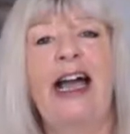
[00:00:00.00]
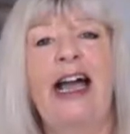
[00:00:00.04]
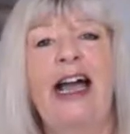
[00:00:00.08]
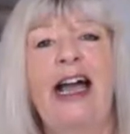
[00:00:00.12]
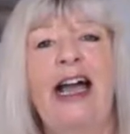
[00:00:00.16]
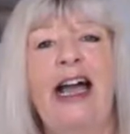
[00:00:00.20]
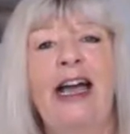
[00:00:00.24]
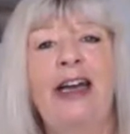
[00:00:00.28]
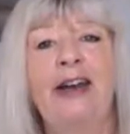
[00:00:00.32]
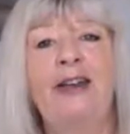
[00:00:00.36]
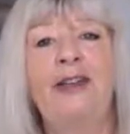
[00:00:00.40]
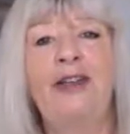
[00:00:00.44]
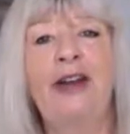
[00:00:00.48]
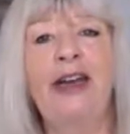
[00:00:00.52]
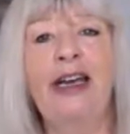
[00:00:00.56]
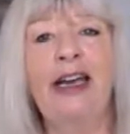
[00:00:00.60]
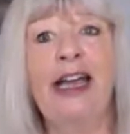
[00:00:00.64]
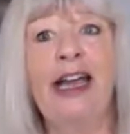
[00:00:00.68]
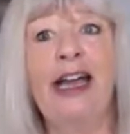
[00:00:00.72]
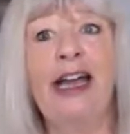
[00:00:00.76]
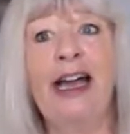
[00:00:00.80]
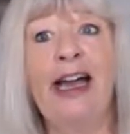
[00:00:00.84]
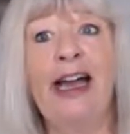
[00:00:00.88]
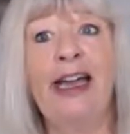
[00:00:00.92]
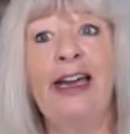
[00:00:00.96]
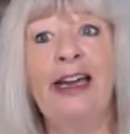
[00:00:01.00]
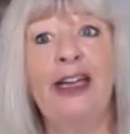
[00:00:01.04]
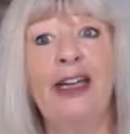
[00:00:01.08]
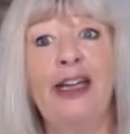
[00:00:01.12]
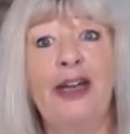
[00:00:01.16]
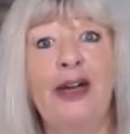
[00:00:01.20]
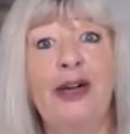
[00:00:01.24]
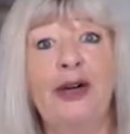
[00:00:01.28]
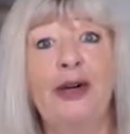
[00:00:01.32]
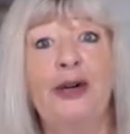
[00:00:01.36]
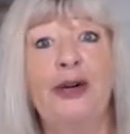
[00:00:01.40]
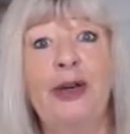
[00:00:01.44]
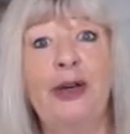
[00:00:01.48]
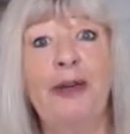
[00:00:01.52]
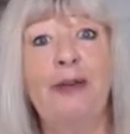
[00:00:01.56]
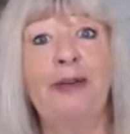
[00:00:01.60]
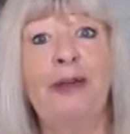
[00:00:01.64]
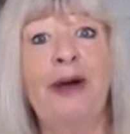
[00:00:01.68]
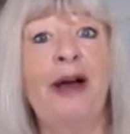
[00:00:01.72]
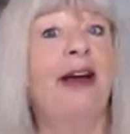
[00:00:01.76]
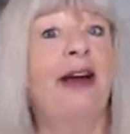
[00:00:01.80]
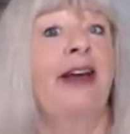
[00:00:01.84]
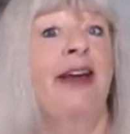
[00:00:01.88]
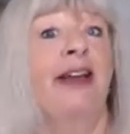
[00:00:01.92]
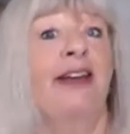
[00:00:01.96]
and really I had a goal in
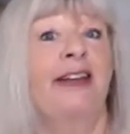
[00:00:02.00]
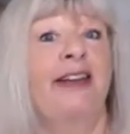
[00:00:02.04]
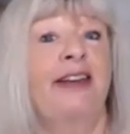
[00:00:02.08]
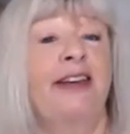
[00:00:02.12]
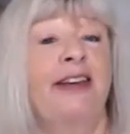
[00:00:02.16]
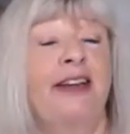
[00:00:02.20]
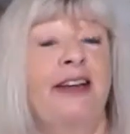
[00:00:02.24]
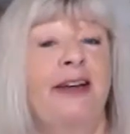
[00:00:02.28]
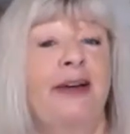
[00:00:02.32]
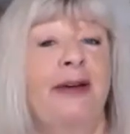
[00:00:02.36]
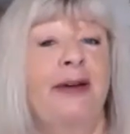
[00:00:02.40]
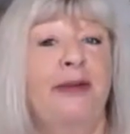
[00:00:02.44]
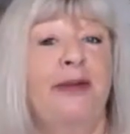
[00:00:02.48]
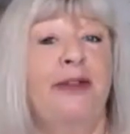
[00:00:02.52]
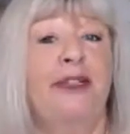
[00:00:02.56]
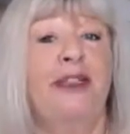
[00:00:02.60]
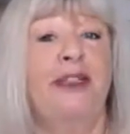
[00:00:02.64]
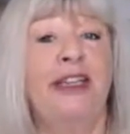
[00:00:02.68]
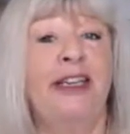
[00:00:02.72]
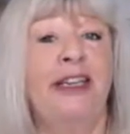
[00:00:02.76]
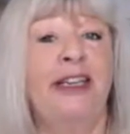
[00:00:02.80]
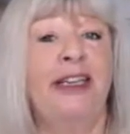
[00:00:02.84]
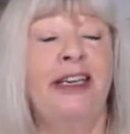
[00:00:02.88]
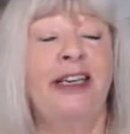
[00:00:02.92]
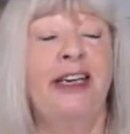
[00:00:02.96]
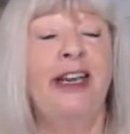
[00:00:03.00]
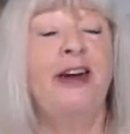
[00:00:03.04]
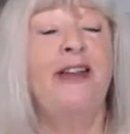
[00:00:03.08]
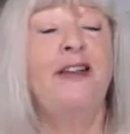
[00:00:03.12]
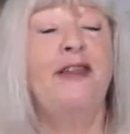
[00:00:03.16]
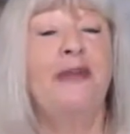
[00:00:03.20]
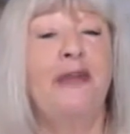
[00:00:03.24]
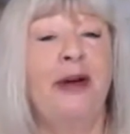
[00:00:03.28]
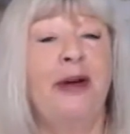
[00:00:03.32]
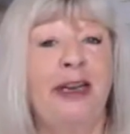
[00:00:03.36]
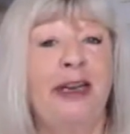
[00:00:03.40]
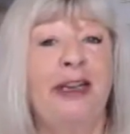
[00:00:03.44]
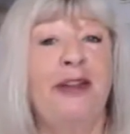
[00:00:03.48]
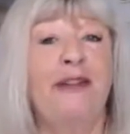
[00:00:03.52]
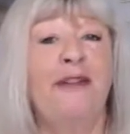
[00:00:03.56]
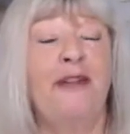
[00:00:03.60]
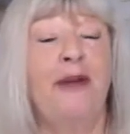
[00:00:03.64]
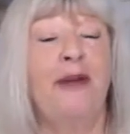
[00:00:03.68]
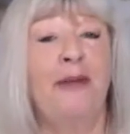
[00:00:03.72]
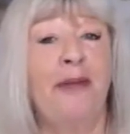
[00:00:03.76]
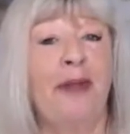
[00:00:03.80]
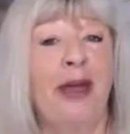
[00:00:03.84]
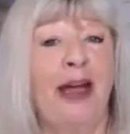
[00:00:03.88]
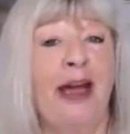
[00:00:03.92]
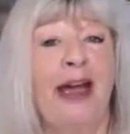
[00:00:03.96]
mind that I would earn enough money
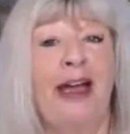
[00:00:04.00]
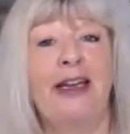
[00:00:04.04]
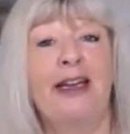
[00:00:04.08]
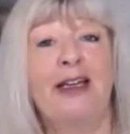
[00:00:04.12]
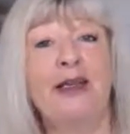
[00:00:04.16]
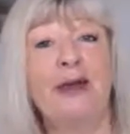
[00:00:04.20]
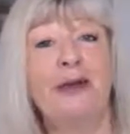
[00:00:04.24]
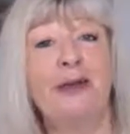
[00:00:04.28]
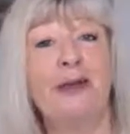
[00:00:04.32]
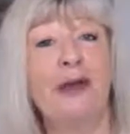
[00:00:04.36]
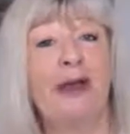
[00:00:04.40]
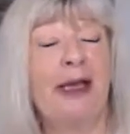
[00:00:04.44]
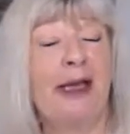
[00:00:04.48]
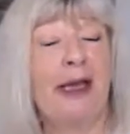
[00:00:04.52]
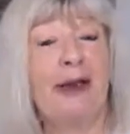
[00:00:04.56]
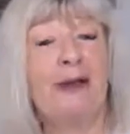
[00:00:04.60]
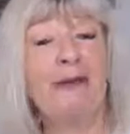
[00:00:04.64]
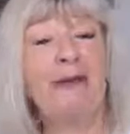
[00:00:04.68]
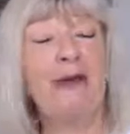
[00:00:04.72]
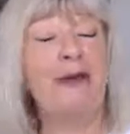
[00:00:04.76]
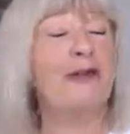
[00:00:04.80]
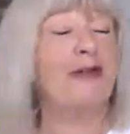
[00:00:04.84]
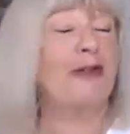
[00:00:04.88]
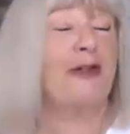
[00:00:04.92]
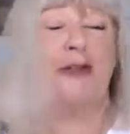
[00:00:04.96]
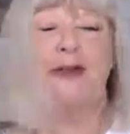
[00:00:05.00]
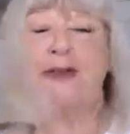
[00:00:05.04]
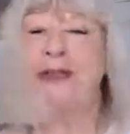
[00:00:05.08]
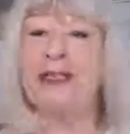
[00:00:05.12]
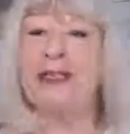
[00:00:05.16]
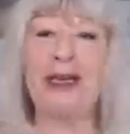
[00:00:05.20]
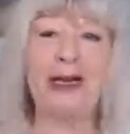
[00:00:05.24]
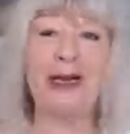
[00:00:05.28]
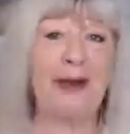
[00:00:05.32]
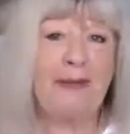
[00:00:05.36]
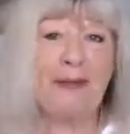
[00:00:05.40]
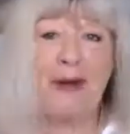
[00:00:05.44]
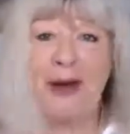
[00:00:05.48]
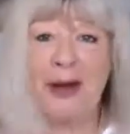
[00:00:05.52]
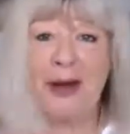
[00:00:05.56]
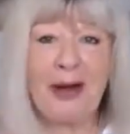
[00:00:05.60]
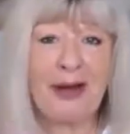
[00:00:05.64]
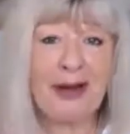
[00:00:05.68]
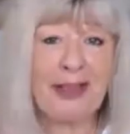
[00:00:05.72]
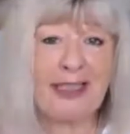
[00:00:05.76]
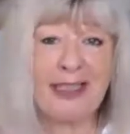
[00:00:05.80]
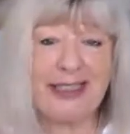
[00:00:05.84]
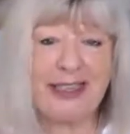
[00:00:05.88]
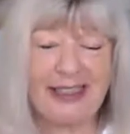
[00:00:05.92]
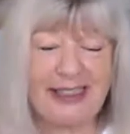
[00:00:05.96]
from that to become a full-time
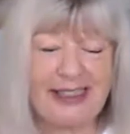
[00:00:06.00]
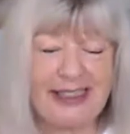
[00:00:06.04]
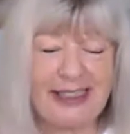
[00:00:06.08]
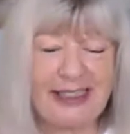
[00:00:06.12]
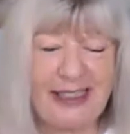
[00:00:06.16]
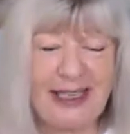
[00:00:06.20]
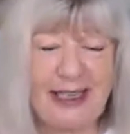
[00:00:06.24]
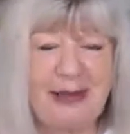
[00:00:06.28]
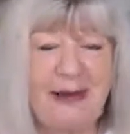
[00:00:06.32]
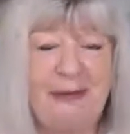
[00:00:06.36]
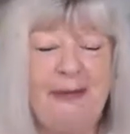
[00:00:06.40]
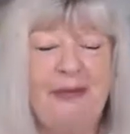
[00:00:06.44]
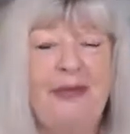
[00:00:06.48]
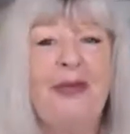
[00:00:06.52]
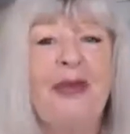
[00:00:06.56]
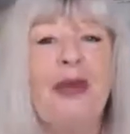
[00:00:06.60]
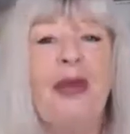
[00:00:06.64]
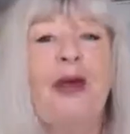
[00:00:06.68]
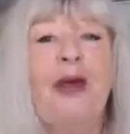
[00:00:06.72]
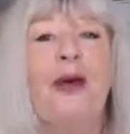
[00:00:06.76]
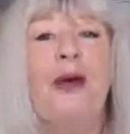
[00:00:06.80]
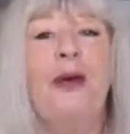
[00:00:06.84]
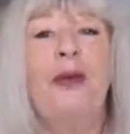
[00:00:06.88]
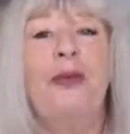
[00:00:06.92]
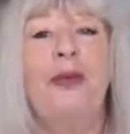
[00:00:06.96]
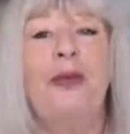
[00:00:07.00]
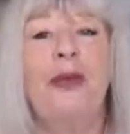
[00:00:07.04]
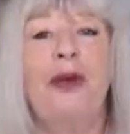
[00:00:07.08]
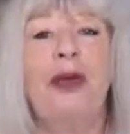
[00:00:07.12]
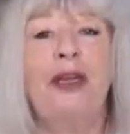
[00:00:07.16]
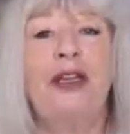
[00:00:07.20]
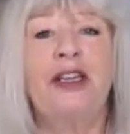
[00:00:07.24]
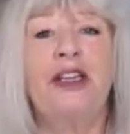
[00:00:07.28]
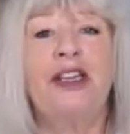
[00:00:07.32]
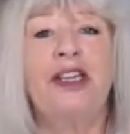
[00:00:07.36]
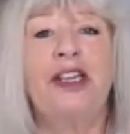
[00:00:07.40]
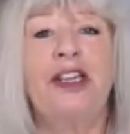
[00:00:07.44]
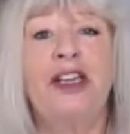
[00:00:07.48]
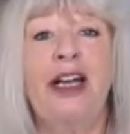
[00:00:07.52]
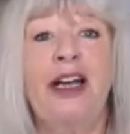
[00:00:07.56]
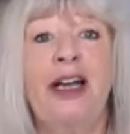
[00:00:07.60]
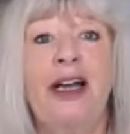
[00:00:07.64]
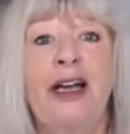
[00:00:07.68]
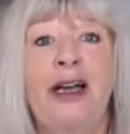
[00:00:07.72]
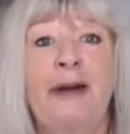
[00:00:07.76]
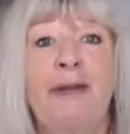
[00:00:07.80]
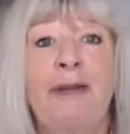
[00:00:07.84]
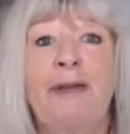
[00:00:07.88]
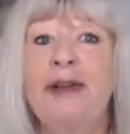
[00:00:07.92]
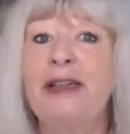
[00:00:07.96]
artist, which
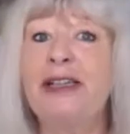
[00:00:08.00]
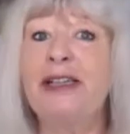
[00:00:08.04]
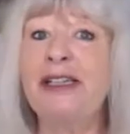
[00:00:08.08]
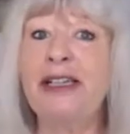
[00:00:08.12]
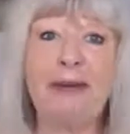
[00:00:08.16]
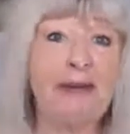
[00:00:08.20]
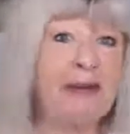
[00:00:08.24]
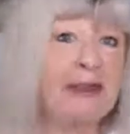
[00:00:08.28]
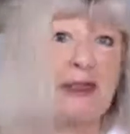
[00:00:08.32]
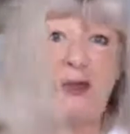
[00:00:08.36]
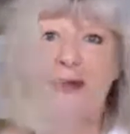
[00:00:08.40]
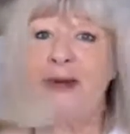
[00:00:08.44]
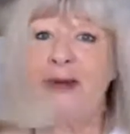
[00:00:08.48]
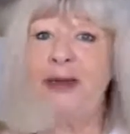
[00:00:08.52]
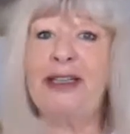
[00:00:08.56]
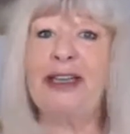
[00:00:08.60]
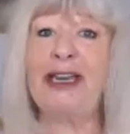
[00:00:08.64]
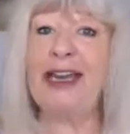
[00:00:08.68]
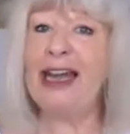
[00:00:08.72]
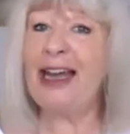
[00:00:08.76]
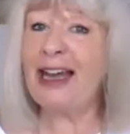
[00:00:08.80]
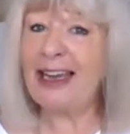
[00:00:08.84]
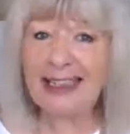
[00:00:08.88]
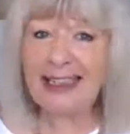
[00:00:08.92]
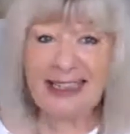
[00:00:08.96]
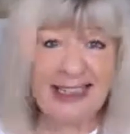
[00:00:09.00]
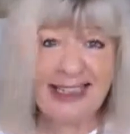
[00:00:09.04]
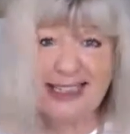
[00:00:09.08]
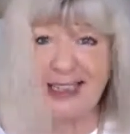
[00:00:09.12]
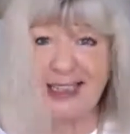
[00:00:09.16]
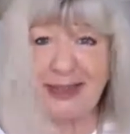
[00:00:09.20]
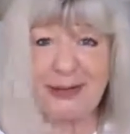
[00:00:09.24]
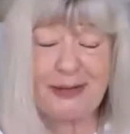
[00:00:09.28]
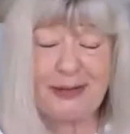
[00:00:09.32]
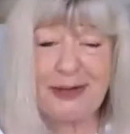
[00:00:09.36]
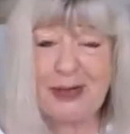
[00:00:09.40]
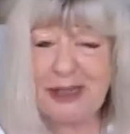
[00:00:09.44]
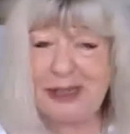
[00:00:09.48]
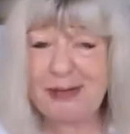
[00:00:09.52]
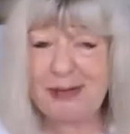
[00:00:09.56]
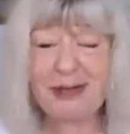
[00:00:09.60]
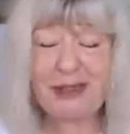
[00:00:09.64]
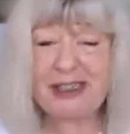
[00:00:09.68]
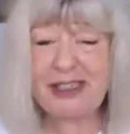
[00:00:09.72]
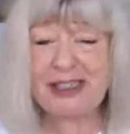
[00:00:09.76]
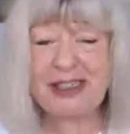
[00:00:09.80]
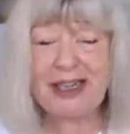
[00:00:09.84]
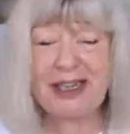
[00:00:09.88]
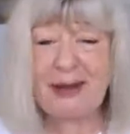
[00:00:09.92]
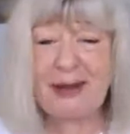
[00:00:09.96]
subsequently I did, which
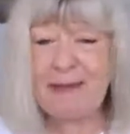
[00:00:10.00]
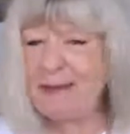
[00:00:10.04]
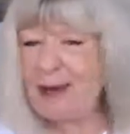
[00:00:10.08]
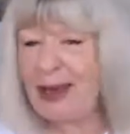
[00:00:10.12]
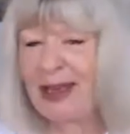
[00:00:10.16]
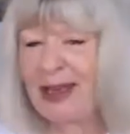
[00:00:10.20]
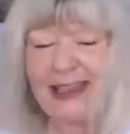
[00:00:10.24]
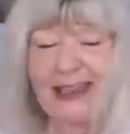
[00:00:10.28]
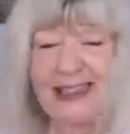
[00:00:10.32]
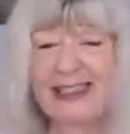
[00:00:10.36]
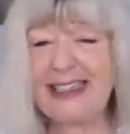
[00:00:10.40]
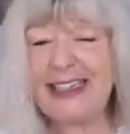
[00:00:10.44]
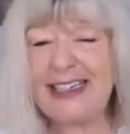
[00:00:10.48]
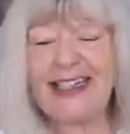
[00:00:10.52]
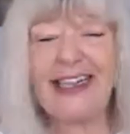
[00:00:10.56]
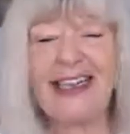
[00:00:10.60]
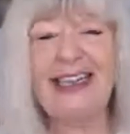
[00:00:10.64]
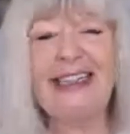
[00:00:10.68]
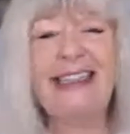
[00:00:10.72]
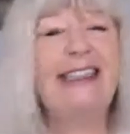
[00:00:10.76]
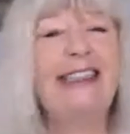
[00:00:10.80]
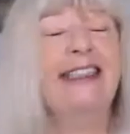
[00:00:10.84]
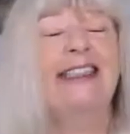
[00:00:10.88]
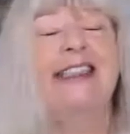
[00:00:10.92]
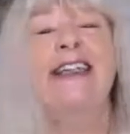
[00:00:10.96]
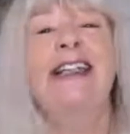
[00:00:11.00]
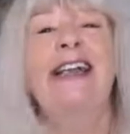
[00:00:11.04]
was amazing.